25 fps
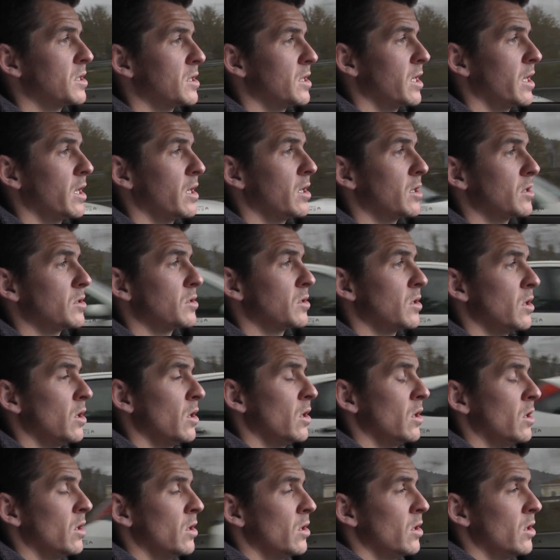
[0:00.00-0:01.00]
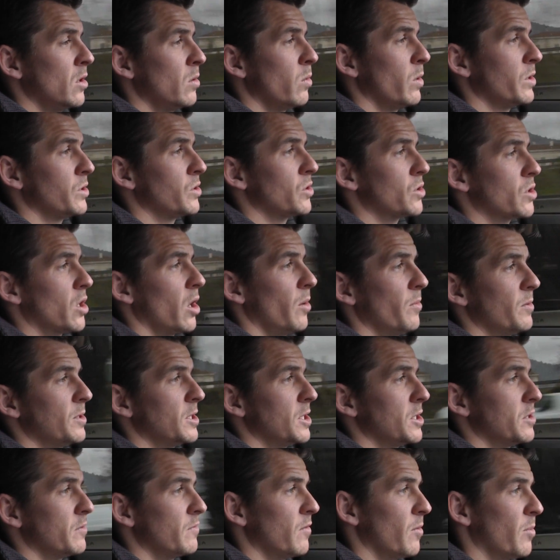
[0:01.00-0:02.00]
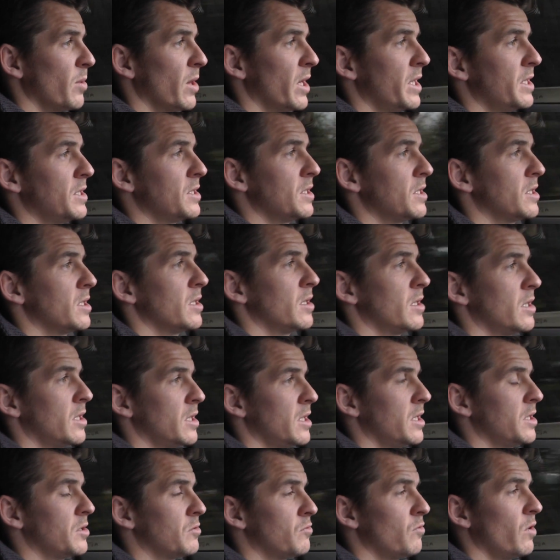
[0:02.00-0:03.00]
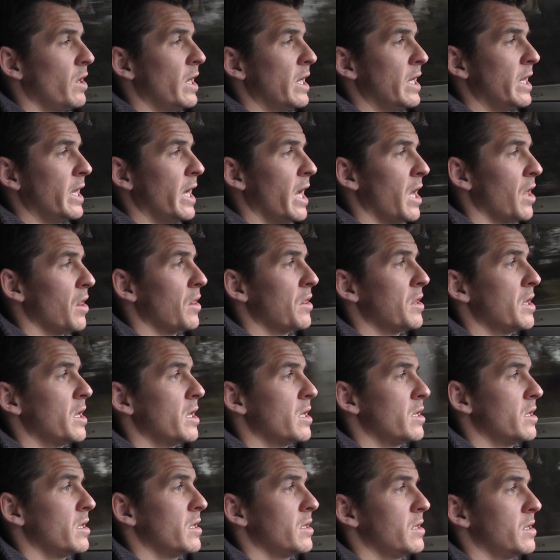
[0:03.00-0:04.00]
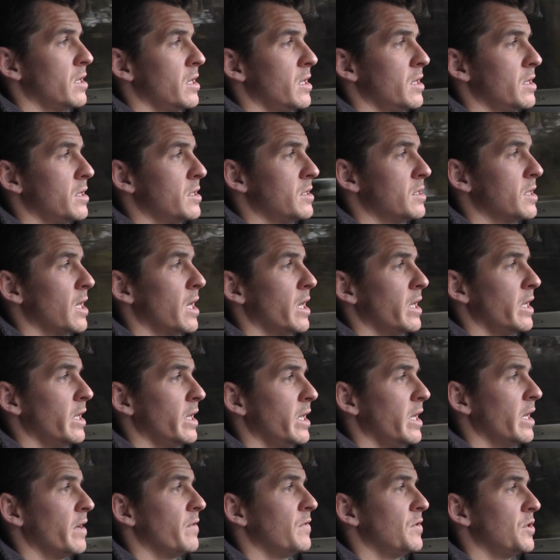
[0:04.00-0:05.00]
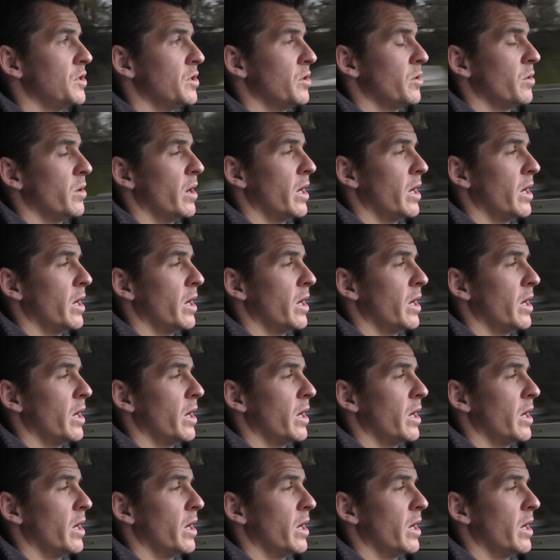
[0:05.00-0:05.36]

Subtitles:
I think, because when there's competition for places, it is really healthy, and it certainly gives you